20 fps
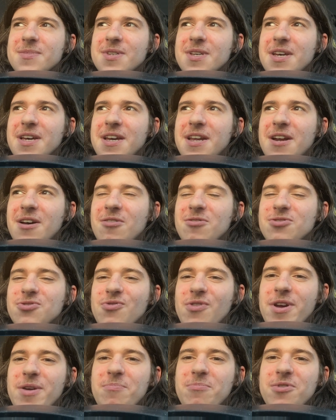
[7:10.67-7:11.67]
And
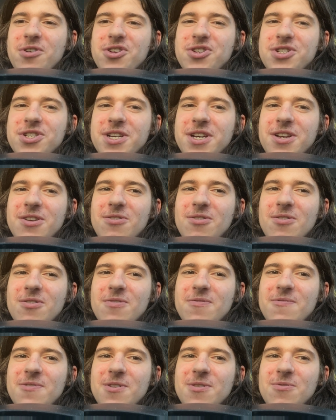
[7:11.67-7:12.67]
also, I appreciate all
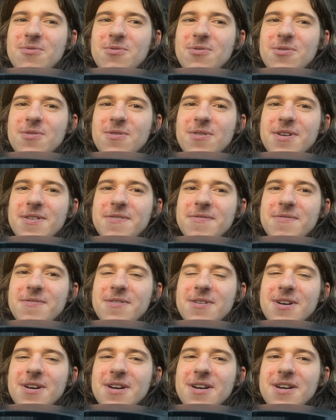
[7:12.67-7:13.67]
of you who
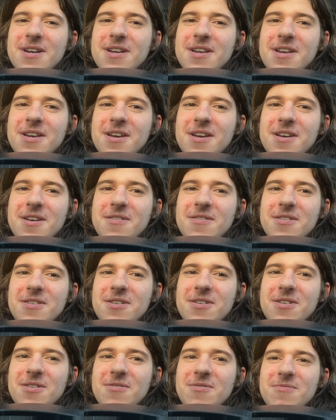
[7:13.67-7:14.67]

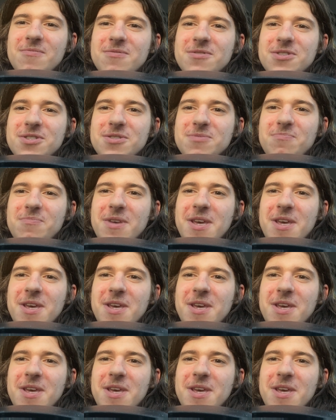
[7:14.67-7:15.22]
have just